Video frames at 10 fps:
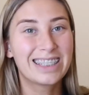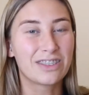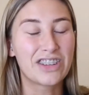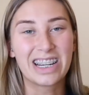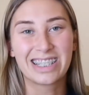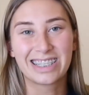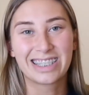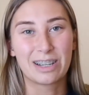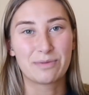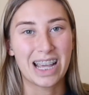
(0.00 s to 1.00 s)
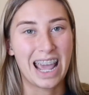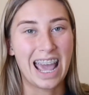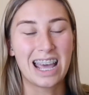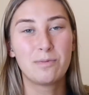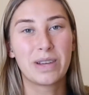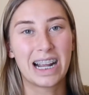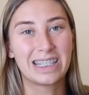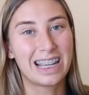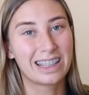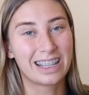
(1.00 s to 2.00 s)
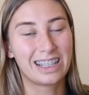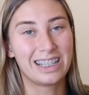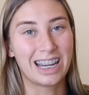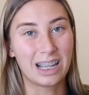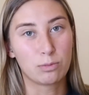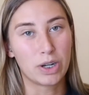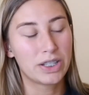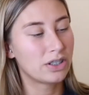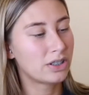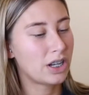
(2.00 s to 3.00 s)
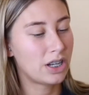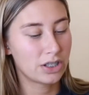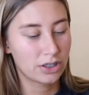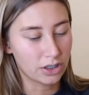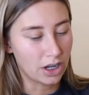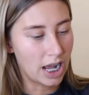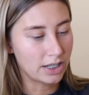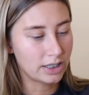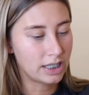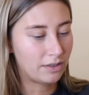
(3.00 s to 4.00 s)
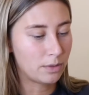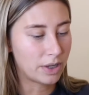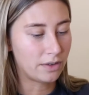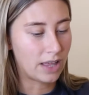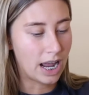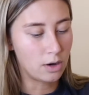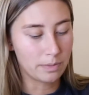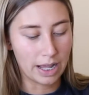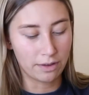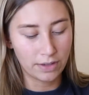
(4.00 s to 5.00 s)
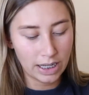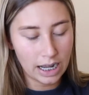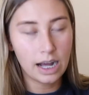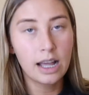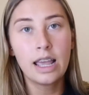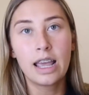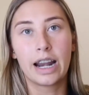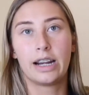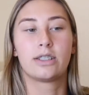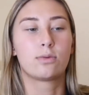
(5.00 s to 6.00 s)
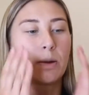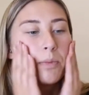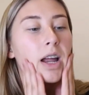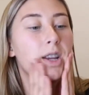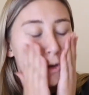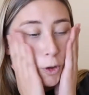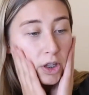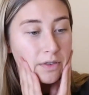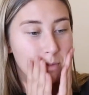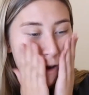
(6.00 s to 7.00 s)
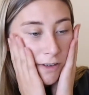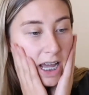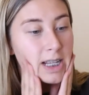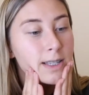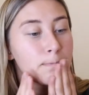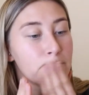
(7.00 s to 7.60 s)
I've kind of just skipped ahead, but I take the Clinique Moisture Surge. So I just have a bit of that on my finger and I just rub that in all over my face.